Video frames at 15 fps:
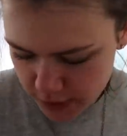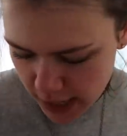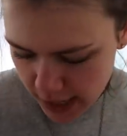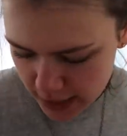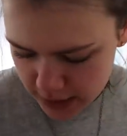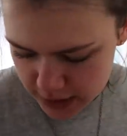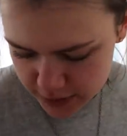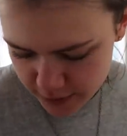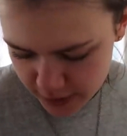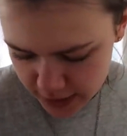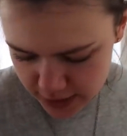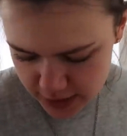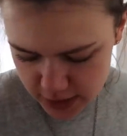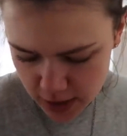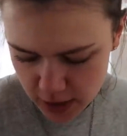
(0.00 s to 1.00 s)
of the
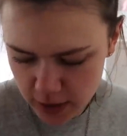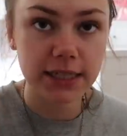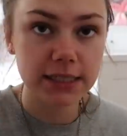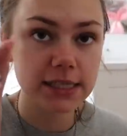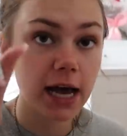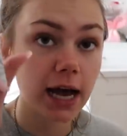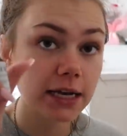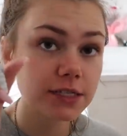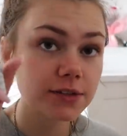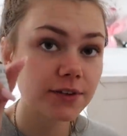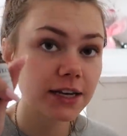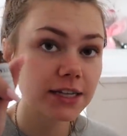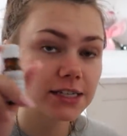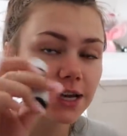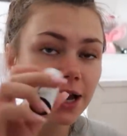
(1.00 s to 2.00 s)
activator. Here's the
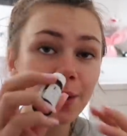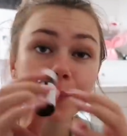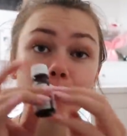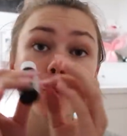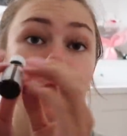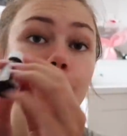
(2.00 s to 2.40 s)
activator.